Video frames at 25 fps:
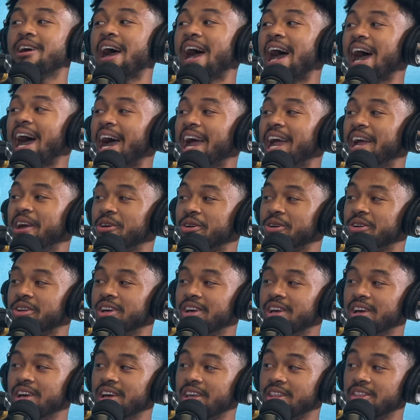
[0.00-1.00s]
hired
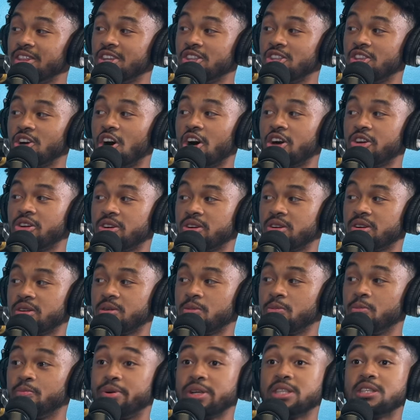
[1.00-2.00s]
the daughter,
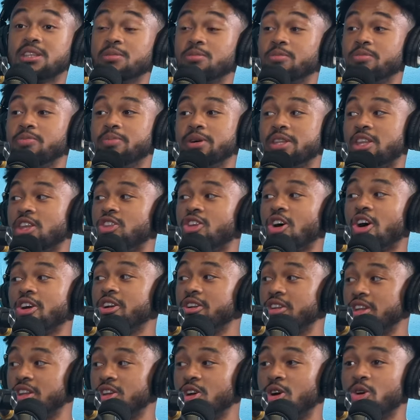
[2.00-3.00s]
but the but the daughter
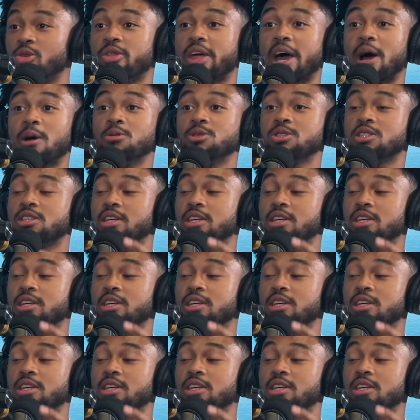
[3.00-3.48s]
didn't know that was